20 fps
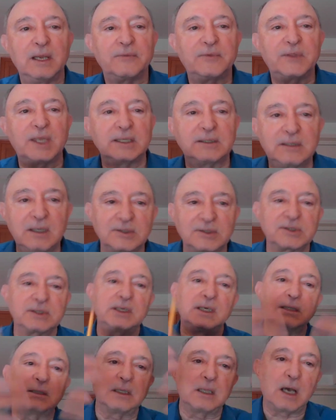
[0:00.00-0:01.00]
that doesn't
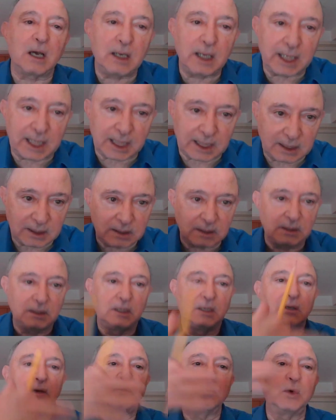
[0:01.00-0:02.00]
align
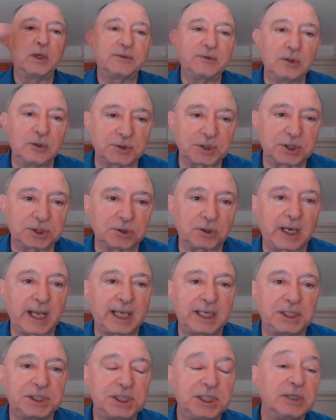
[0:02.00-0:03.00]
with your
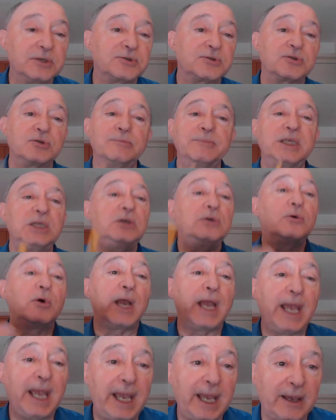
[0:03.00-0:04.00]
strategy, assuming you
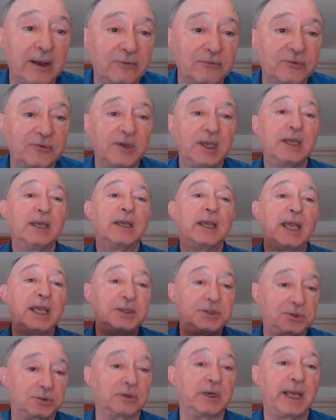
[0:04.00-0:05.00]
have a
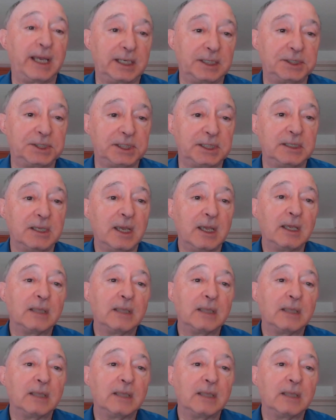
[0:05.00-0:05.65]
strategy.